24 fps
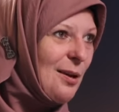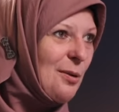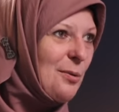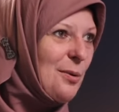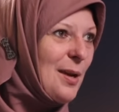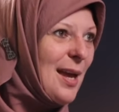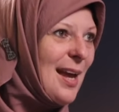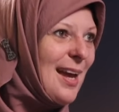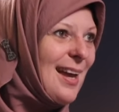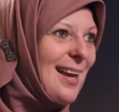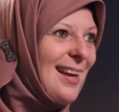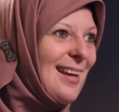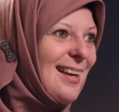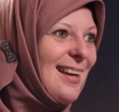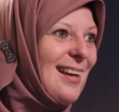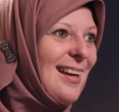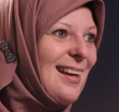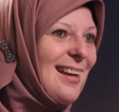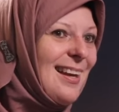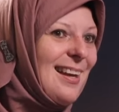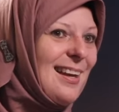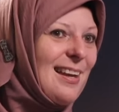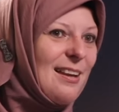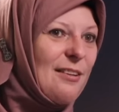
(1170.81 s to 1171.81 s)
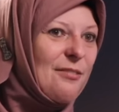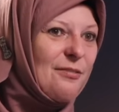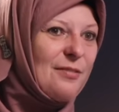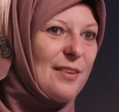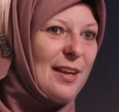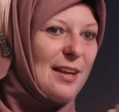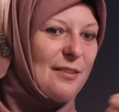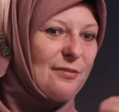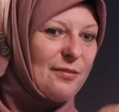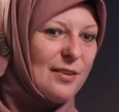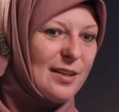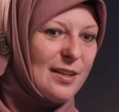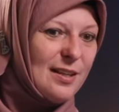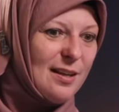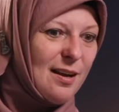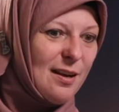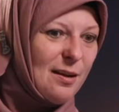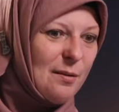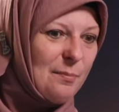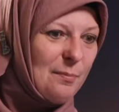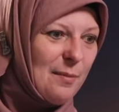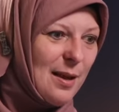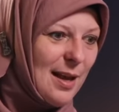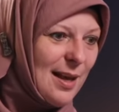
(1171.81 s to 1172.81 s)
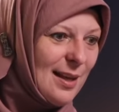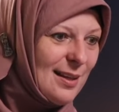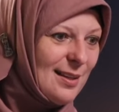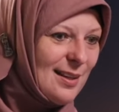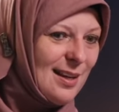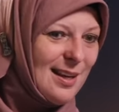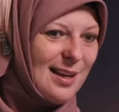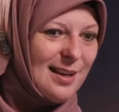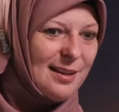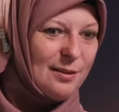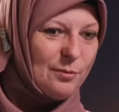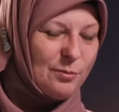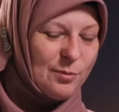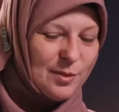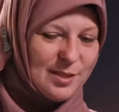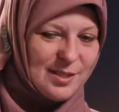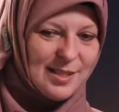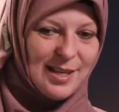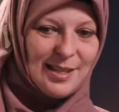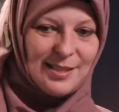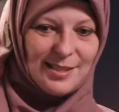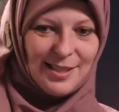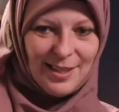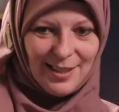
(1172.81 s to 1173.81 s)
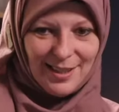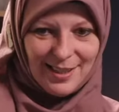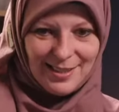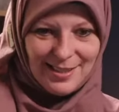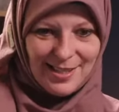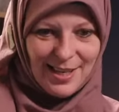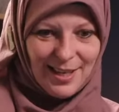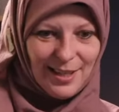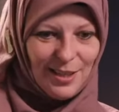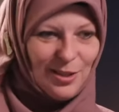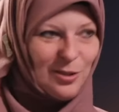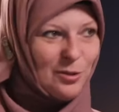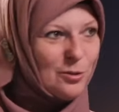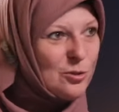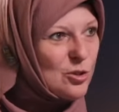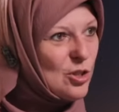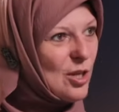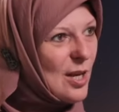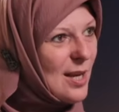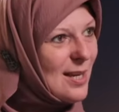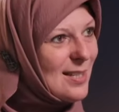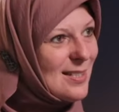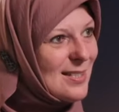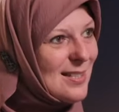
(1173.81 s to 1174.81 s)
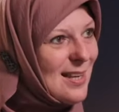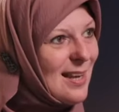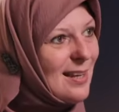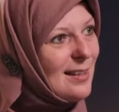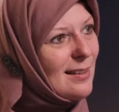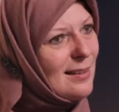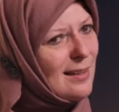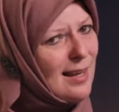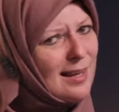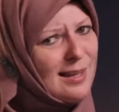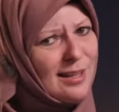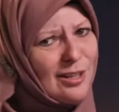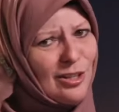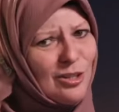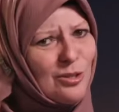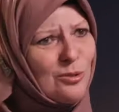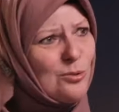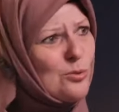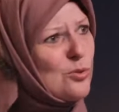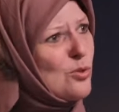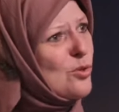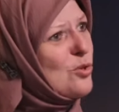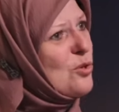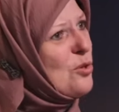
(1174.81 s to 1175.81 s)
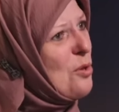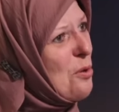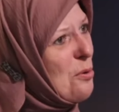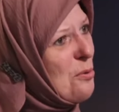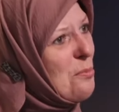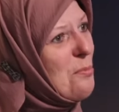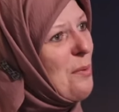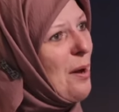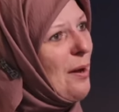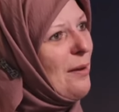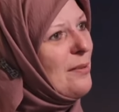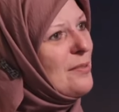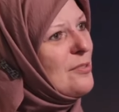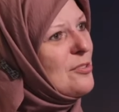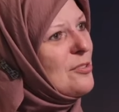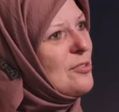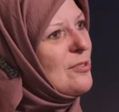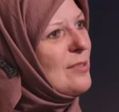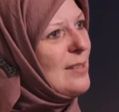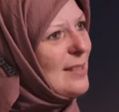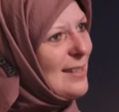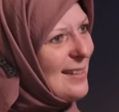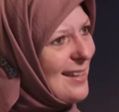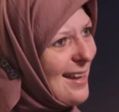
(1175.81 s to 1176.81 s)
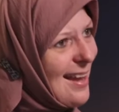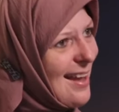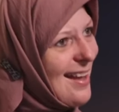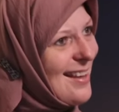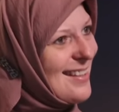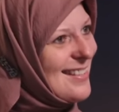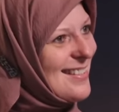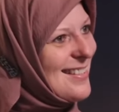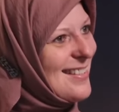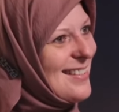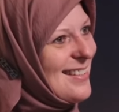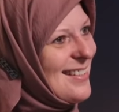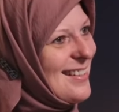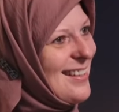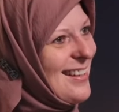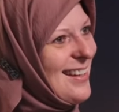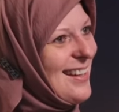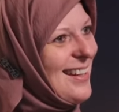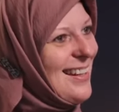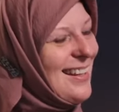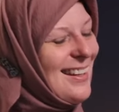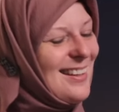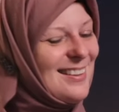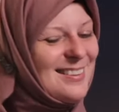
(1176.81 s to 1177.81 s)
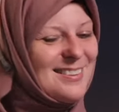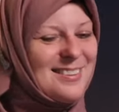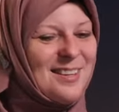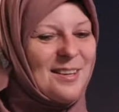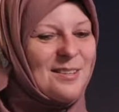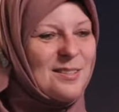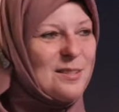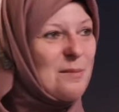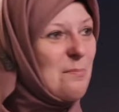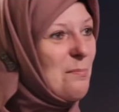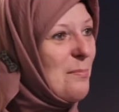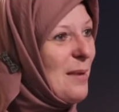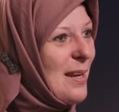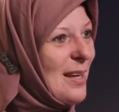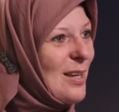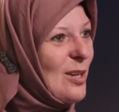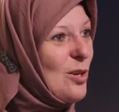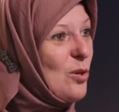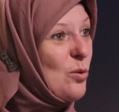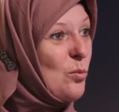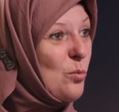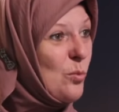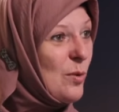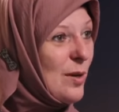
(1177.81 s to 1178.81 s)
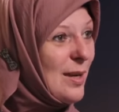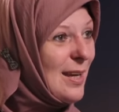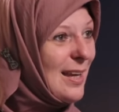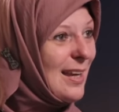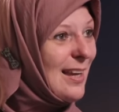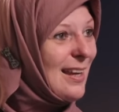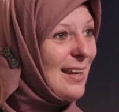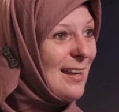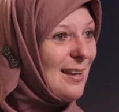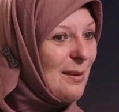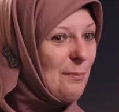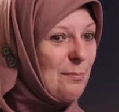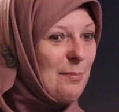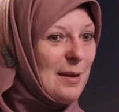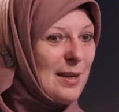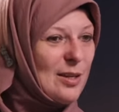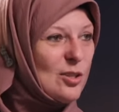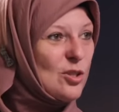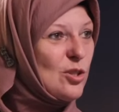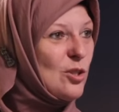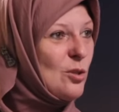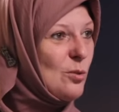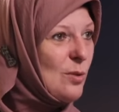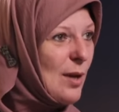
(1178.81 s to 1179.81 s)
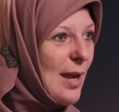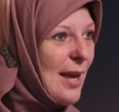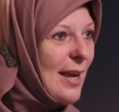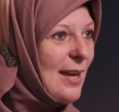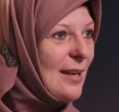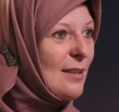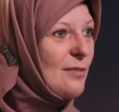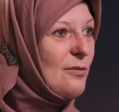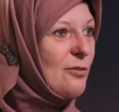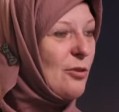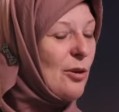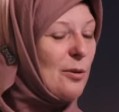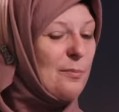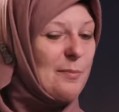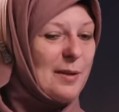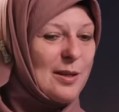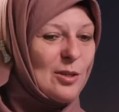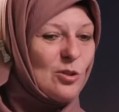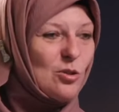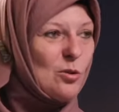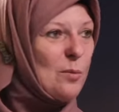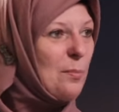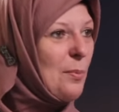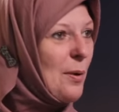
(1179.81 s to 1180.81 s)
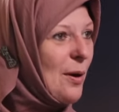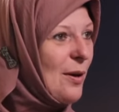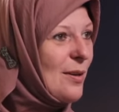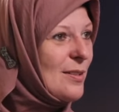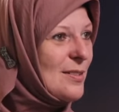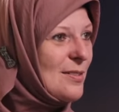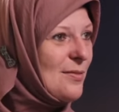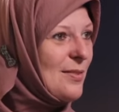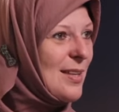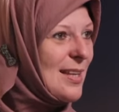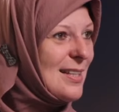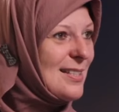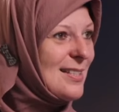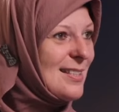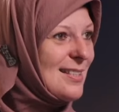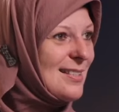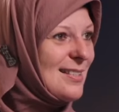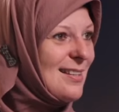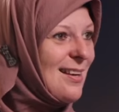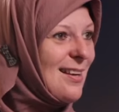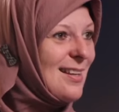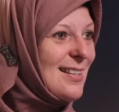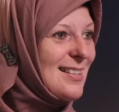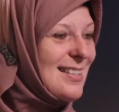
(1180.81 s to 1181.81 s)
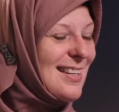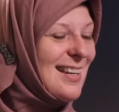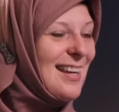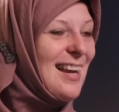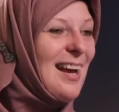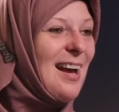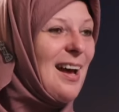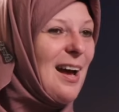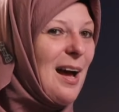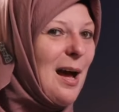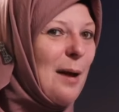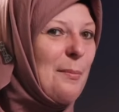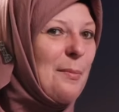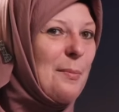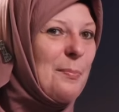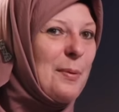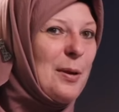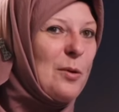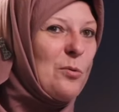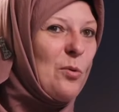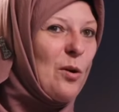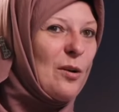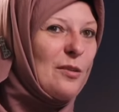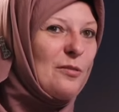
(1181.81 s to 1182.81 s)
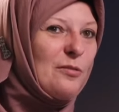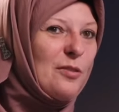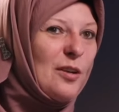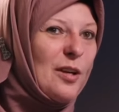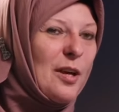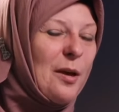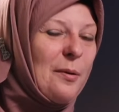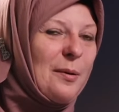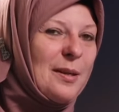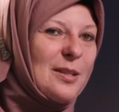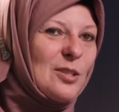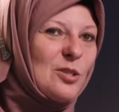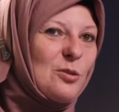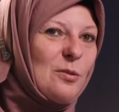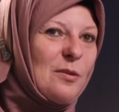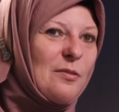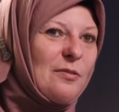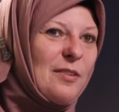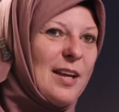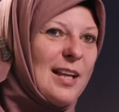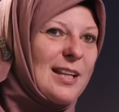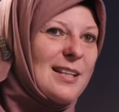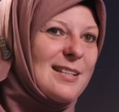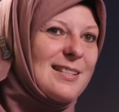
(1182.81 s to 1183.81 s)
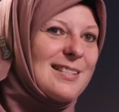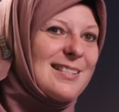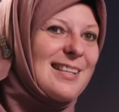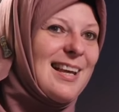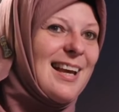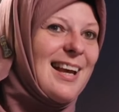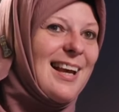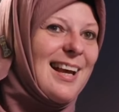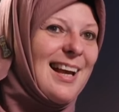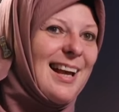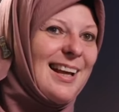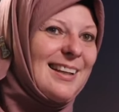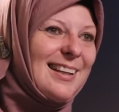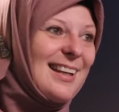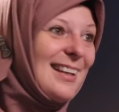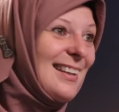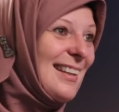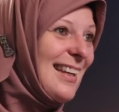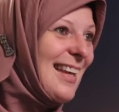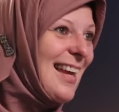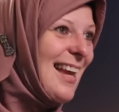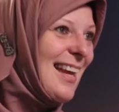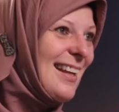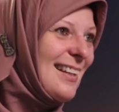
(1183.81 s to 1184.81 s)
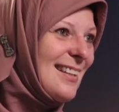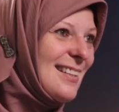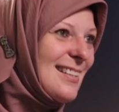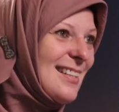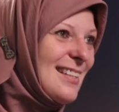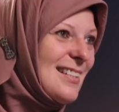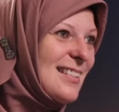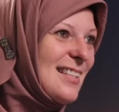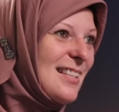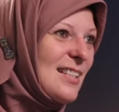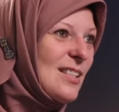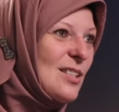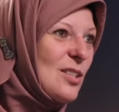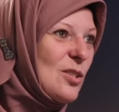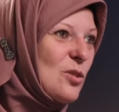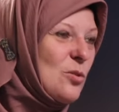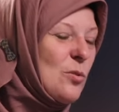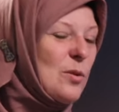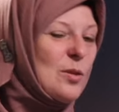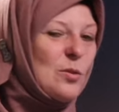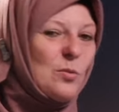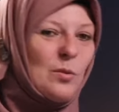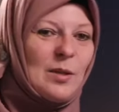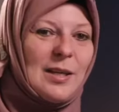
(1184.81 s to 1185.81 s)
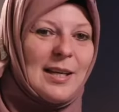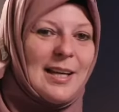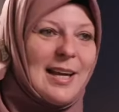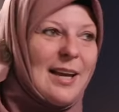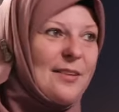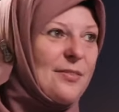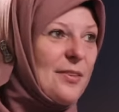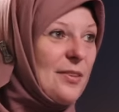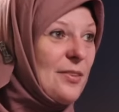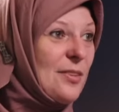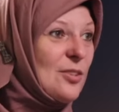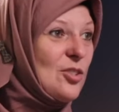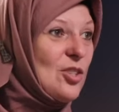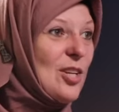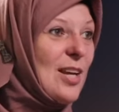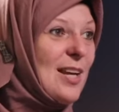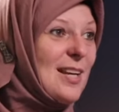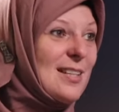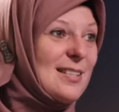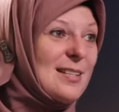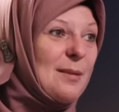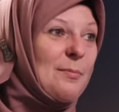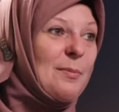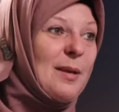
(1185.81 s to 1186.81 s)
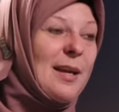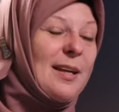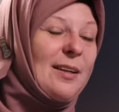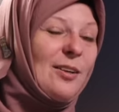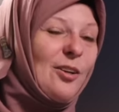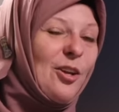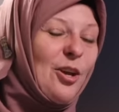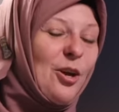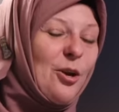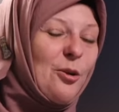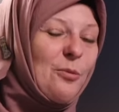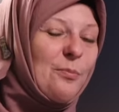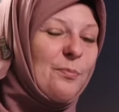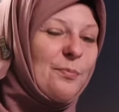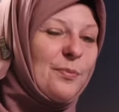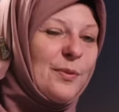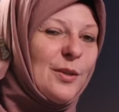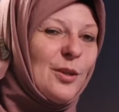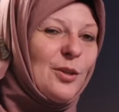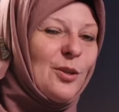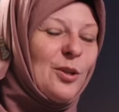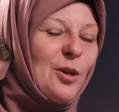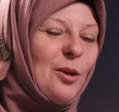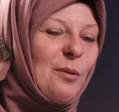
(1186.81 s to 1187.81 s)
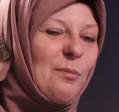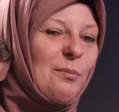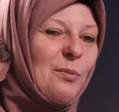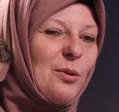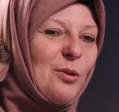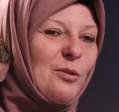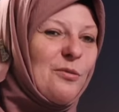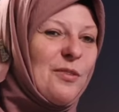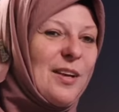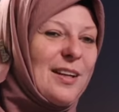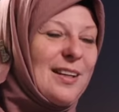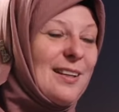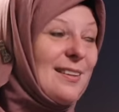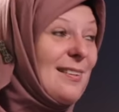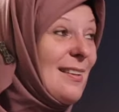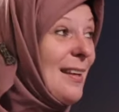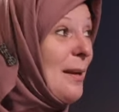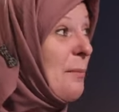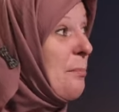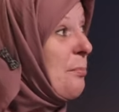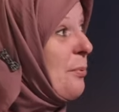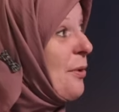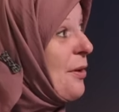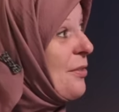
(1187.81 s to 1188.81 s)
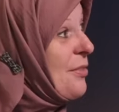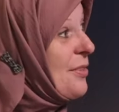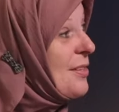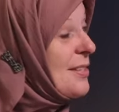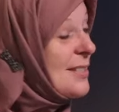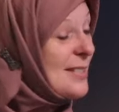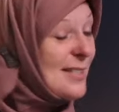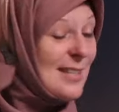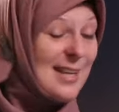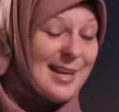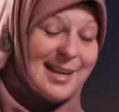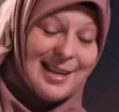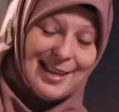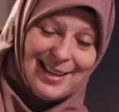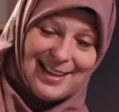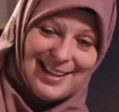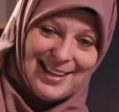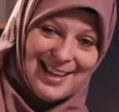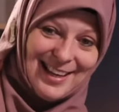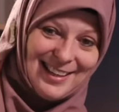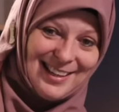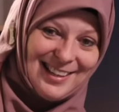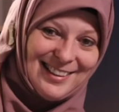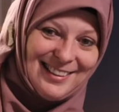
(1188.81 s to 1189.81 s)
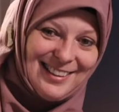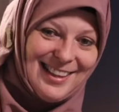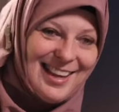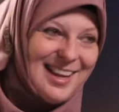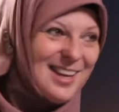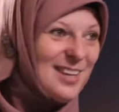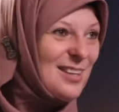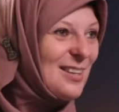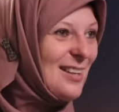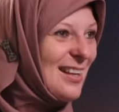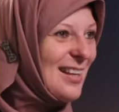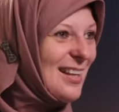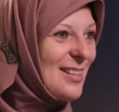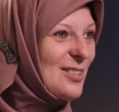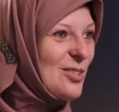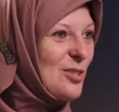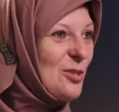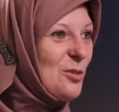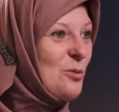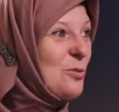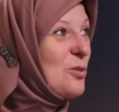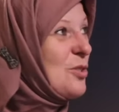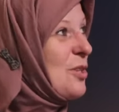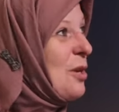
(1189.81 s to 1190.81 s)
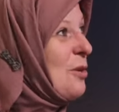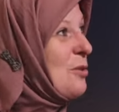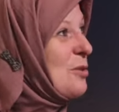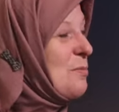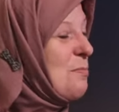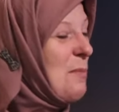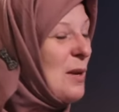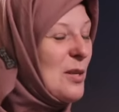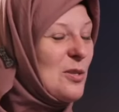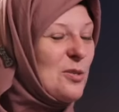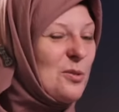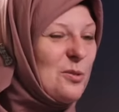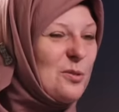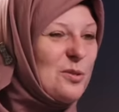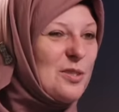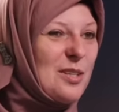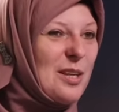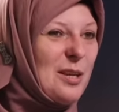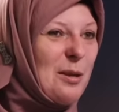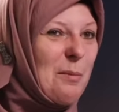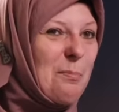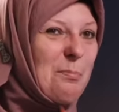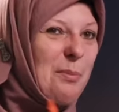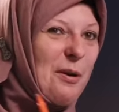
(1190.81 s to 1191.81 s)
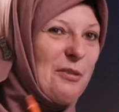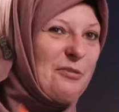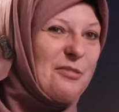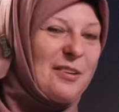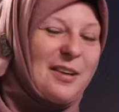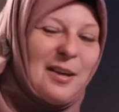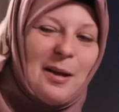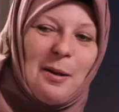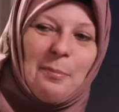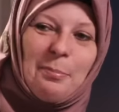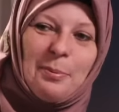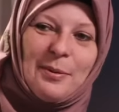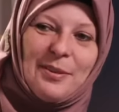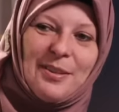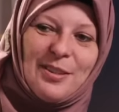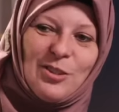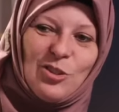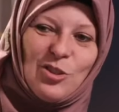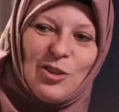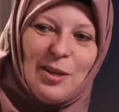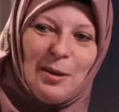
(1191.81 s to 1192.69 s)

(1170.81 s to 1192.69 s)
okay if if a young man says can i take your chair say thank you so much mm-hmm. yes mm-hmm. it doesn't make you weak it makes you cared for it makes you a part of that society i'm a big one for going to events and at the end the sisters always want to gather the chairs i'm like nope you don't move anything. Brothers, get in there. Let's use those muscles that you're buffing up at the